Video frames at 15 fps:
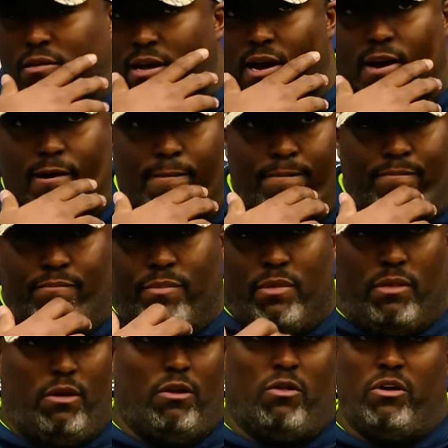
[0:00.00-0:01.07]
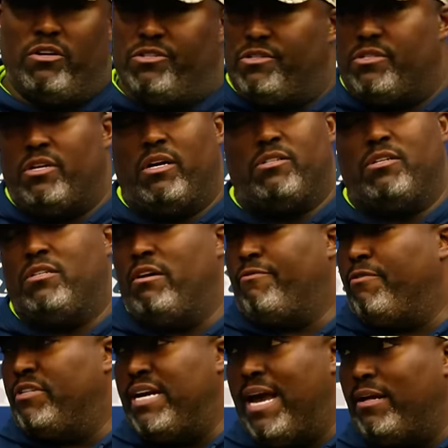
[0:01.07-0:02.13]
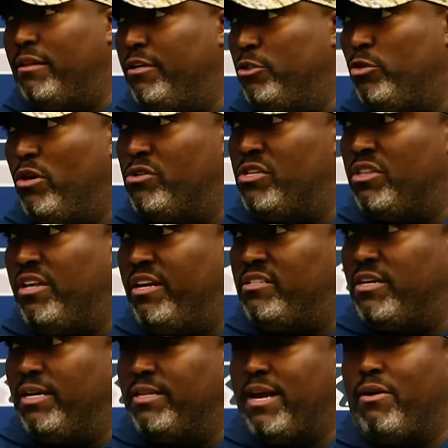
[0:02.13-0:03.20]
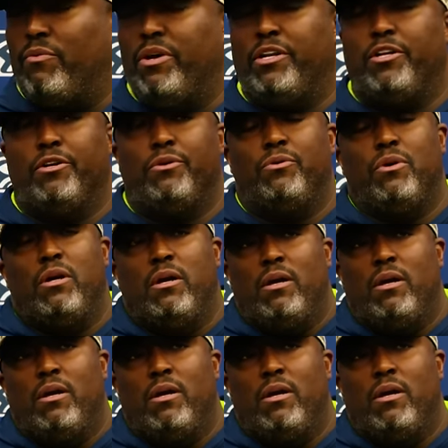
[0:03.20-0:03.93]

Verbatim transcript: Um, you know, there's tons of different tackling drills and things like that we do,